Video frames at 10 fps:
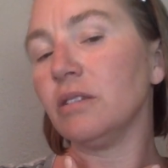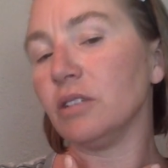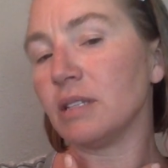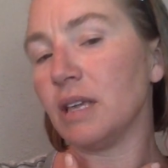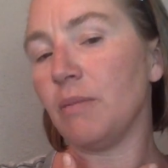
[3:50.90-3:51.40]
So
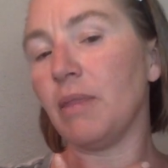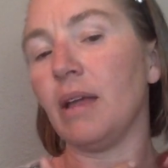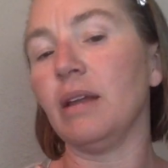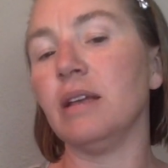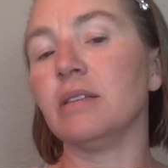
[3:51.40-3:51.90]
just keeping
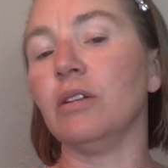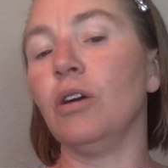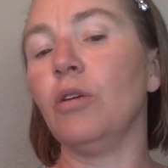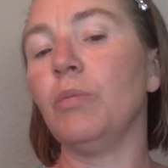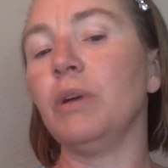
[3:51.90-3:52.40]
that nice and
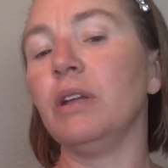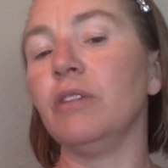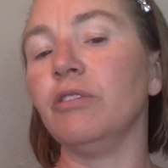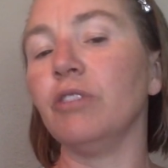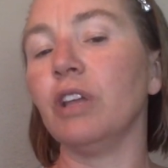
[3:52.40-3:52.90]
open
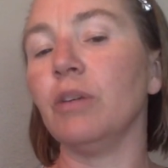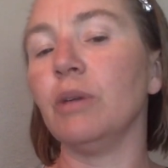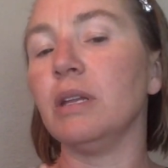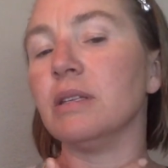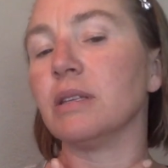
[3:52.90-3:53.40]
and
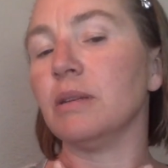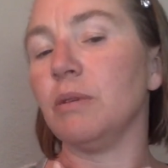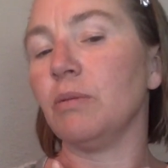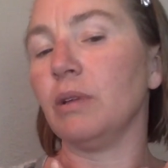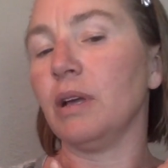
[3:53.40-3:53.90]
flowing is going to
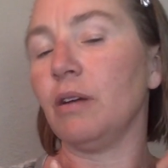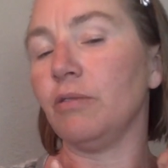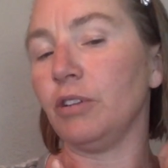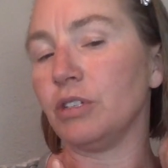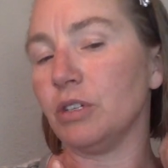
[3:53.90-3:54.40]
be really
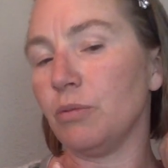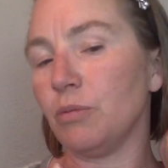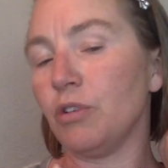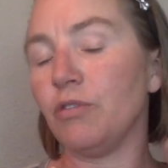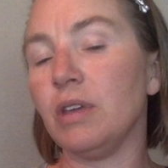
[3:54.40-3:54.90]
helpful to
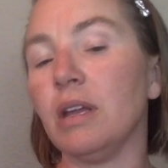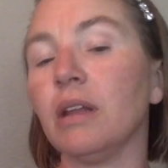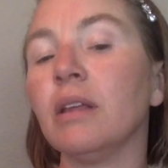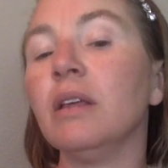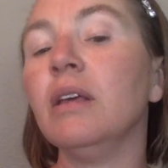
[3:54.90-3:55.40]
improving